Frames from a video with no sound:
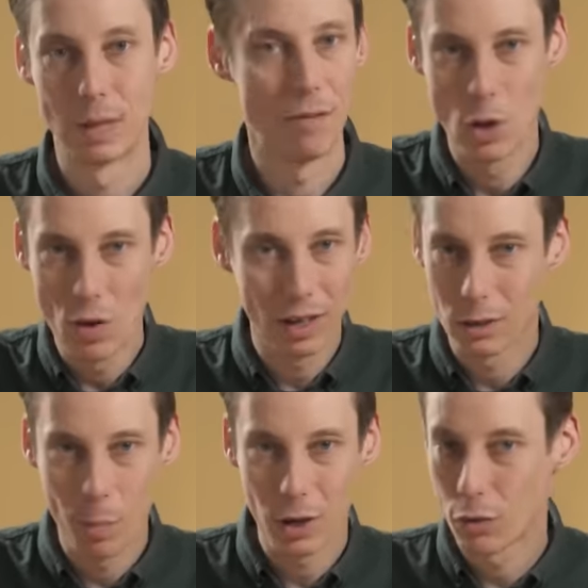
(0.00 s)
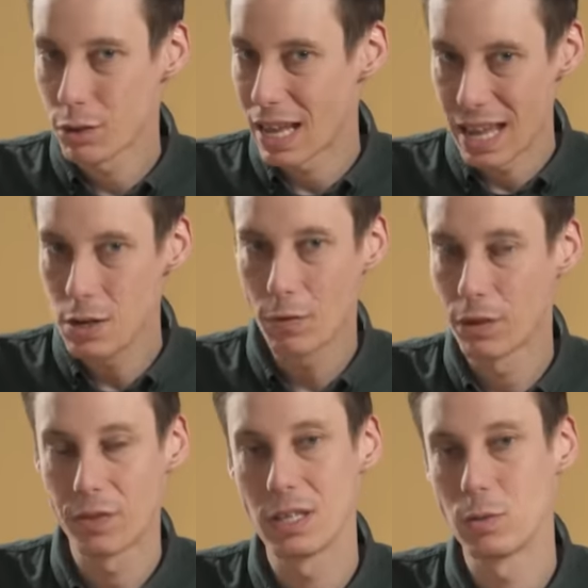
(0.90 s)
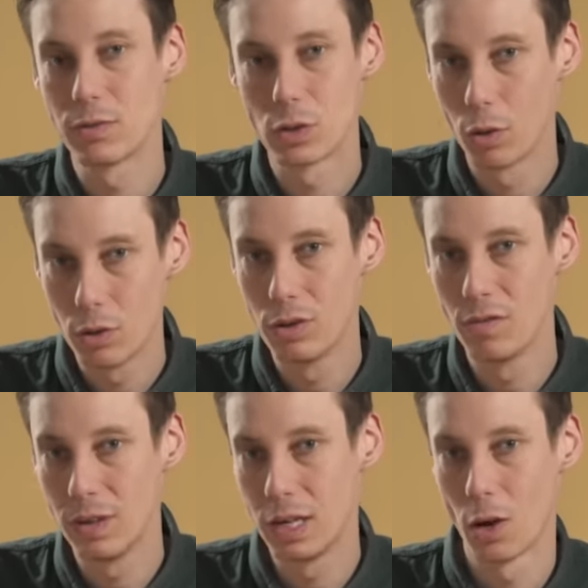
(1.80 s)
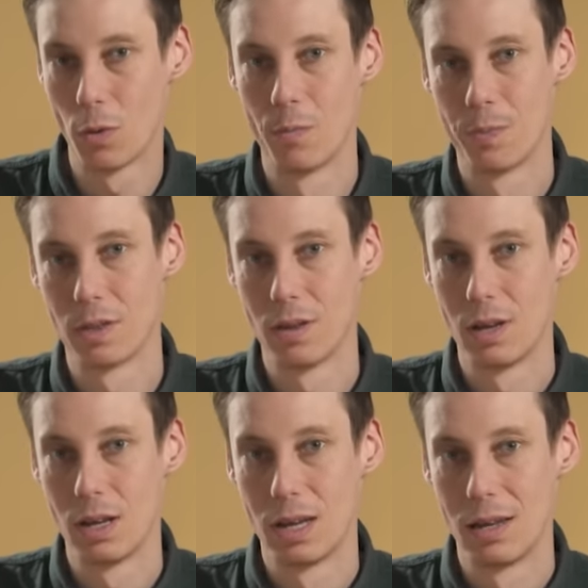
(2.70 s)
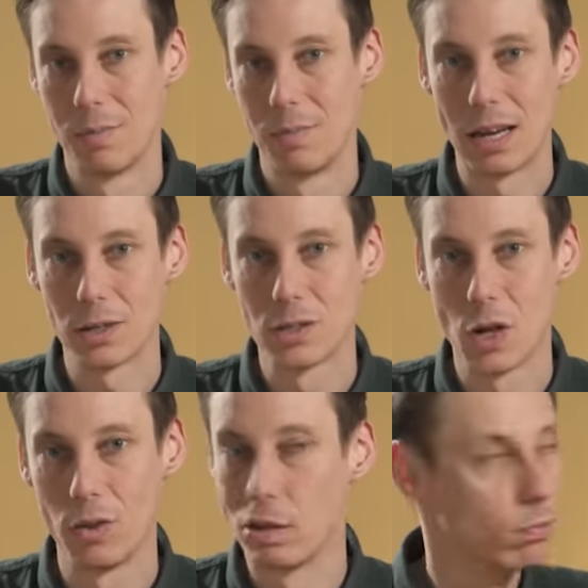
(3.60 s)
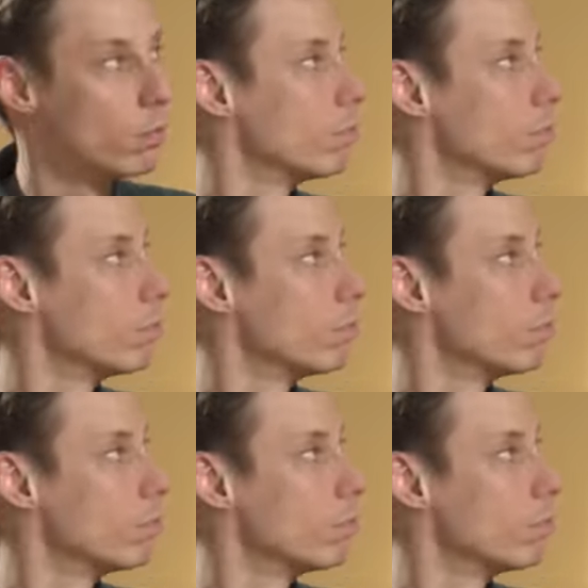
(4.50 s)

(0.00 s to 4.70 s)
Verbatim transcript: Have you ever come across any of the things we've shown you in the video? Let us know.